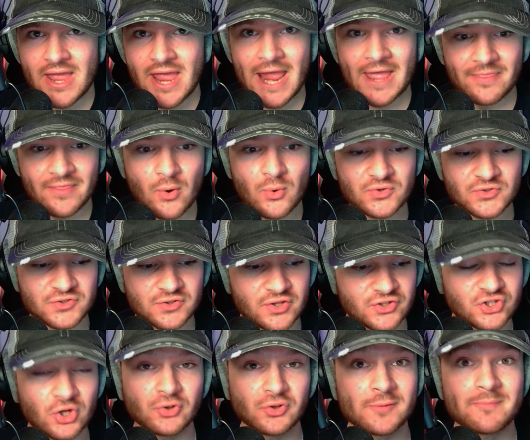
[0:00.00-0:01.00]
and those the
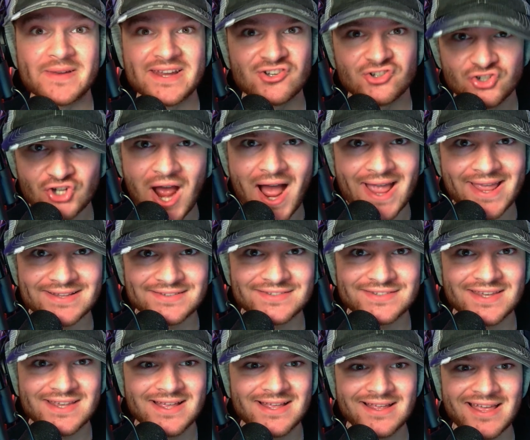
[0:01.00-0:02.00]
children being
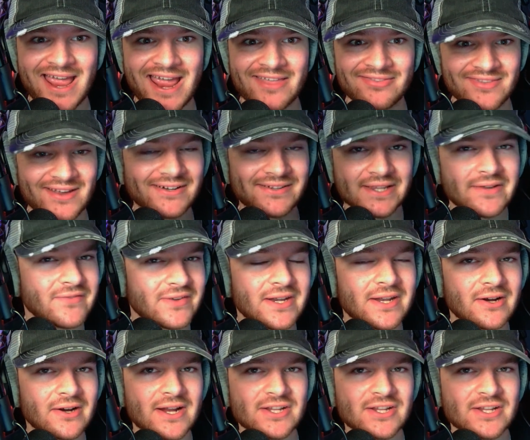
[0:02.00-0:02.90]
giants and they're living here.